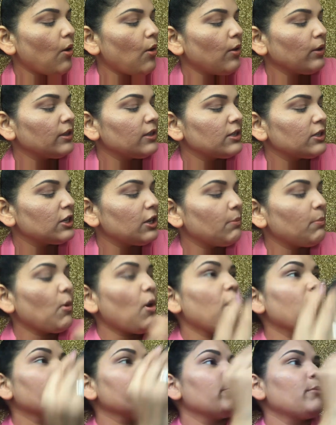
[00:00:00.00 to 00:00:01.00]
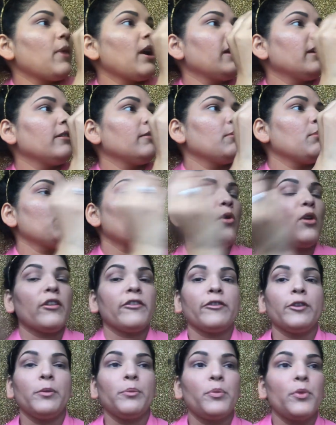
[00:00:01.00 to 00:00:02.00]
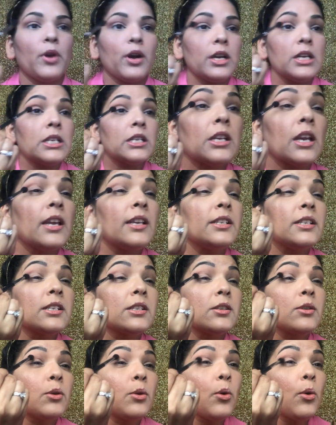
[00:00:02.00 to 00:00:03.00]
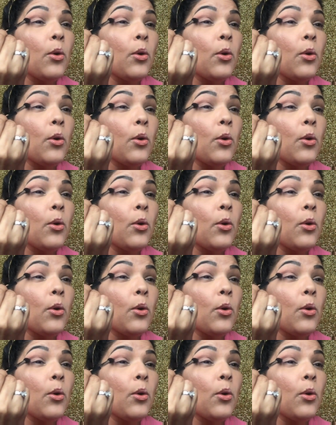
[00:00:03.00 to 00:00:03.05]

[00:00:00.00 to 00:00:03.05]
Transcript: on the tip of my Morphe brush and just